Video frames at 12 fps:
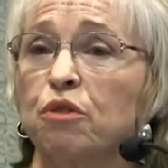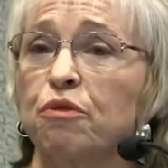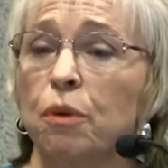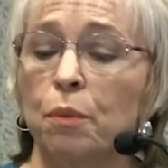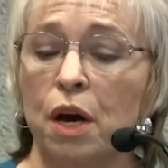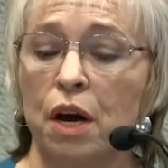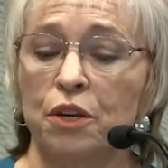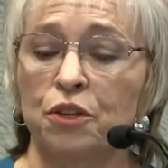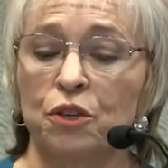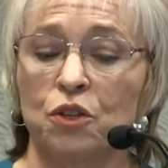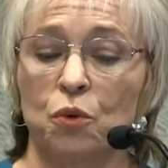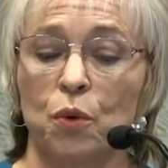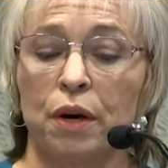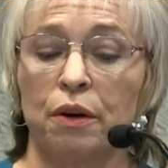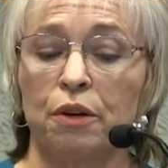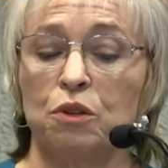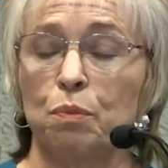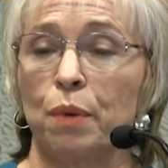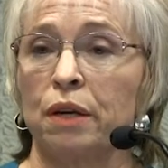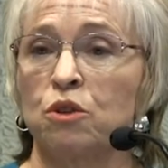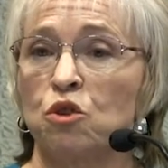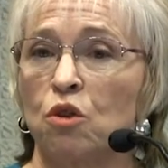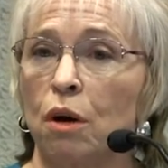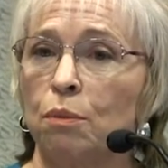from conscious awareness by
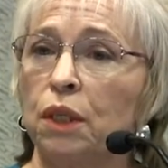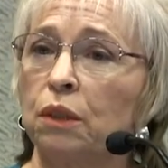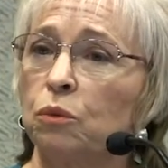trauma,